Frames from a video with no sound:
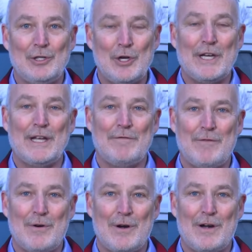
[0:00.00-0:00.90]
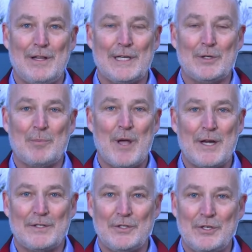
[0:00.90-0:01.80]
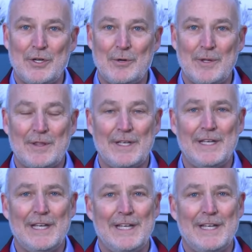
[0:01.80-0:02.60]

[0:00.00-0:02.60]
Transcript: looking for electric products, as you know, with the